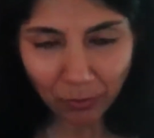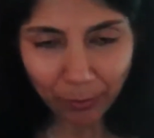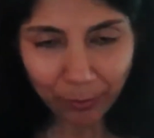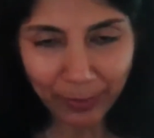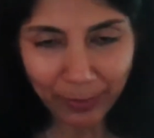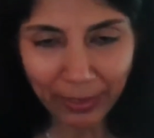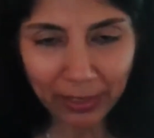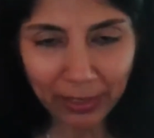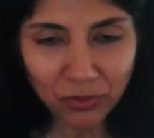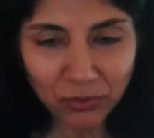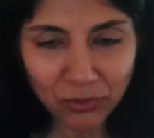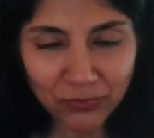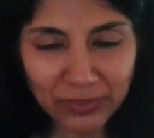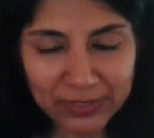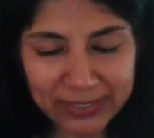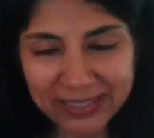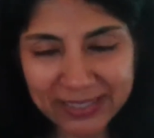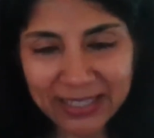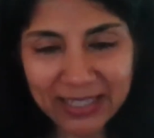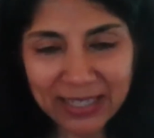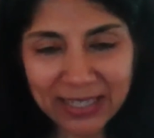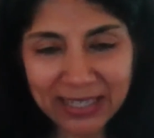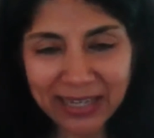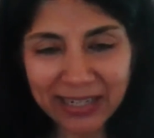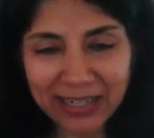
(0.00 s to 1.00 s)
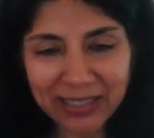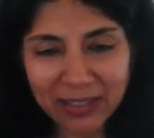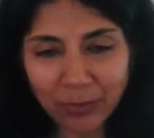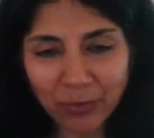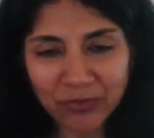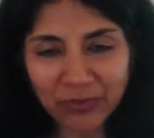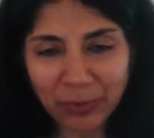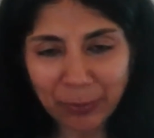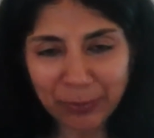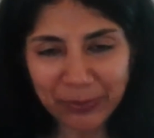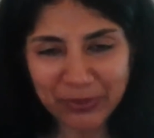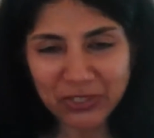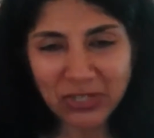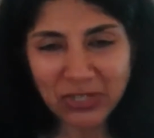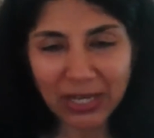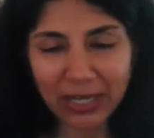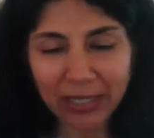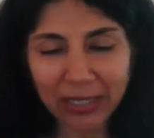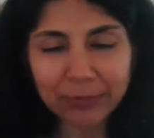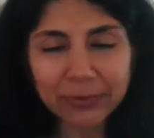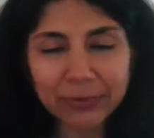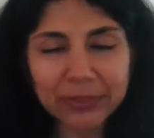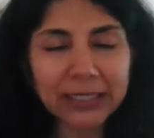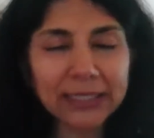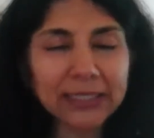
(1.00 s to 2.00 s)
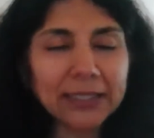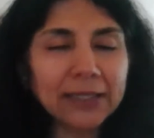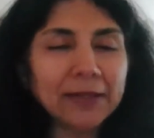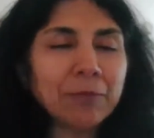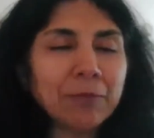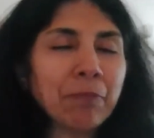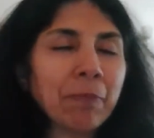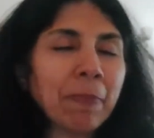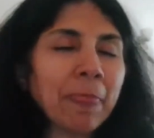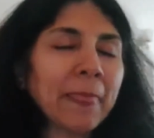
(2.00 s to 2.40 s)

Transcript: part of the Sikh kingdom of the Punjab, right?